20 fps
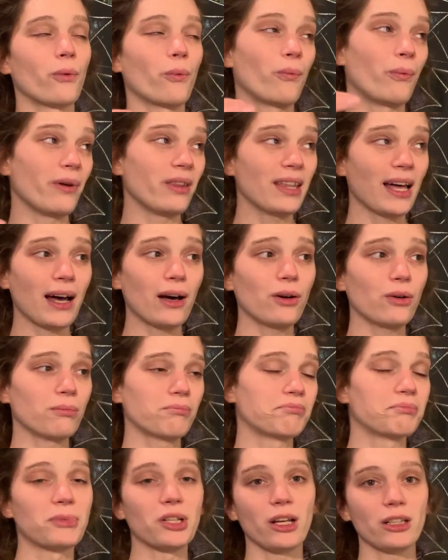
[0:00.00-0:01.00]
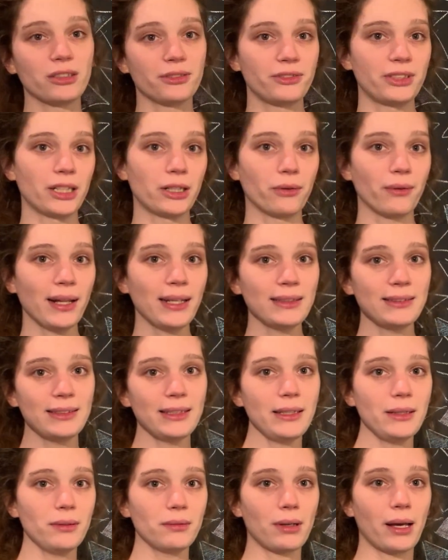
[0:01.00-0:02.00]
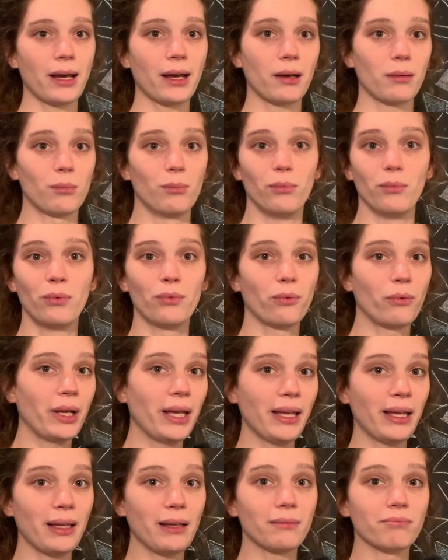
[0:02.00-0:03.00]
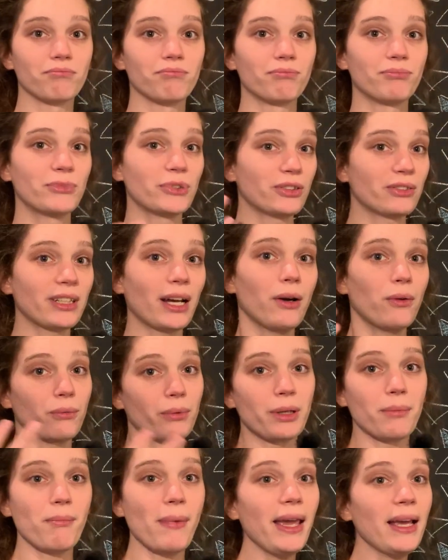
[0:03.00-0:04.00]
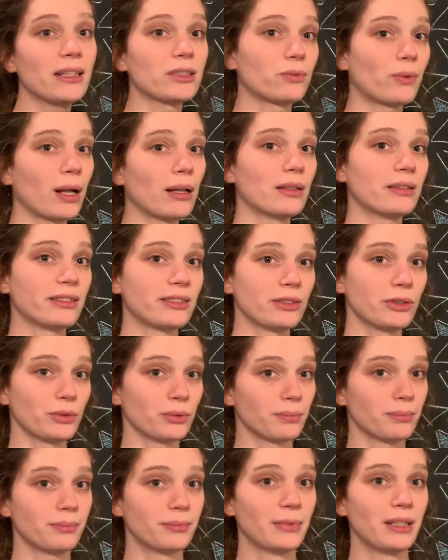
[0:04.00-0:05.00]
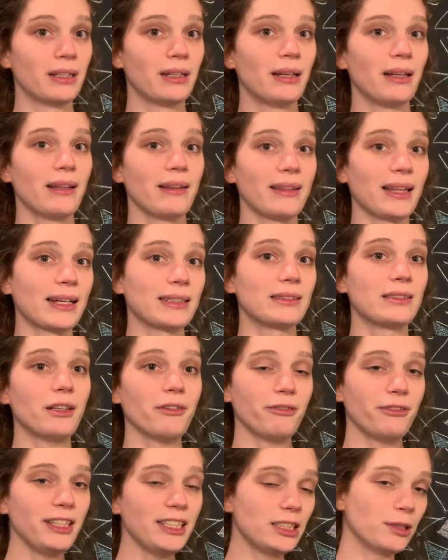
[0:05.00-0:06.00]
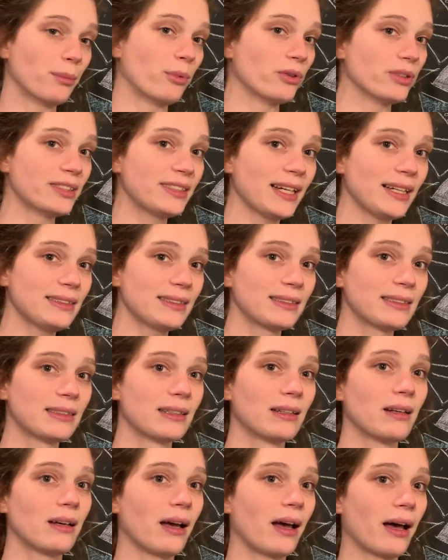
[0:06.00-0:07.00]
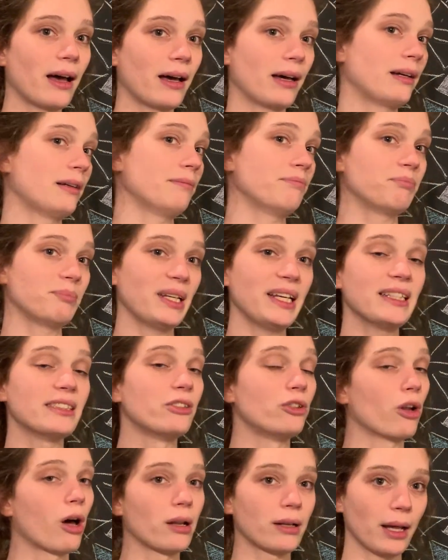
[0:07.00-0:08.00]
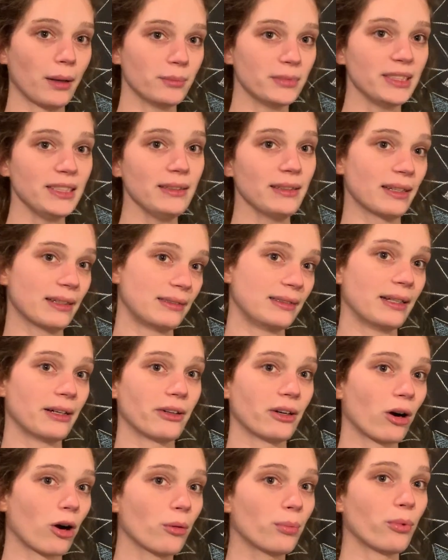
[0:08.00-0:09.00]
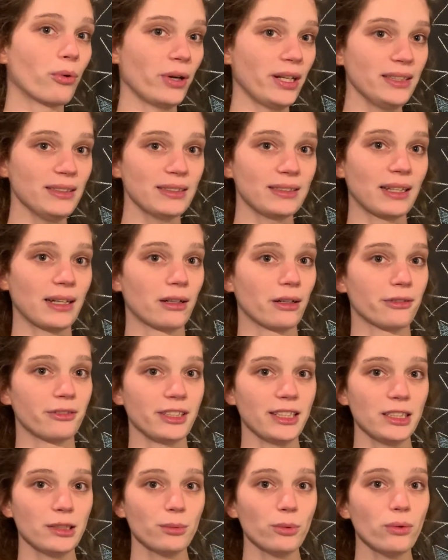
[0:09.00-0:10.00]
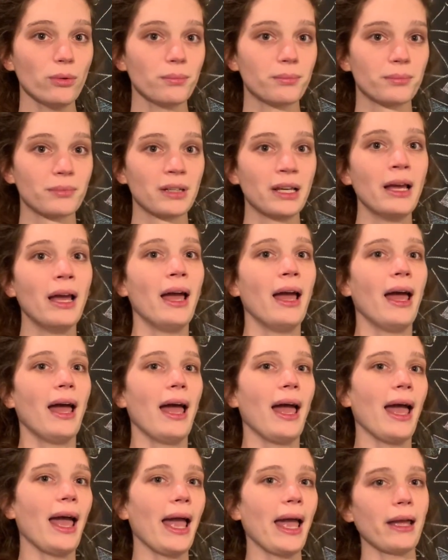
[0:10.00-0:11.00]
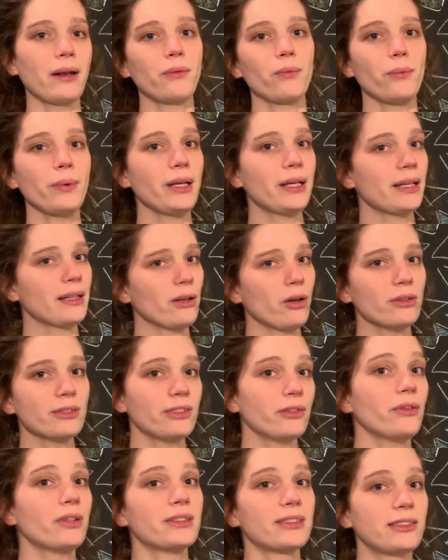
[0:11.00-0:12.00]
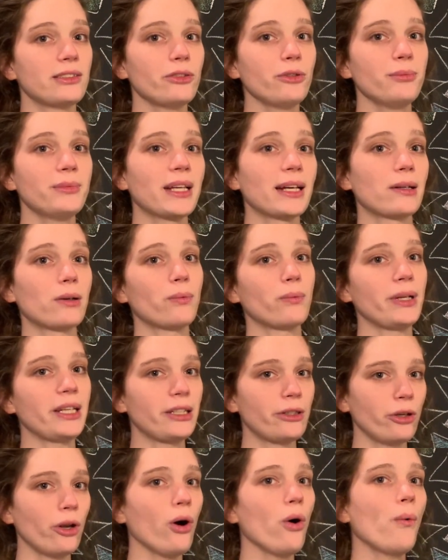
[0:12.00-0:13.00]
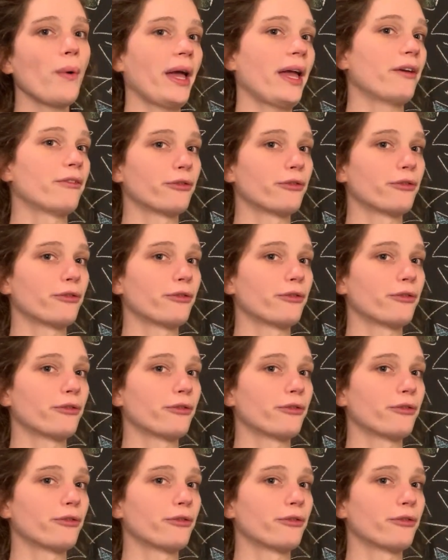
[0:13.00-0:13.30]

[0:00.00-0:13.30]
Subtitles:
Without loss of generality, turns out we may as well assume that the feasible set is non-empty, that there are points that are feasible. And we can also assume that we know a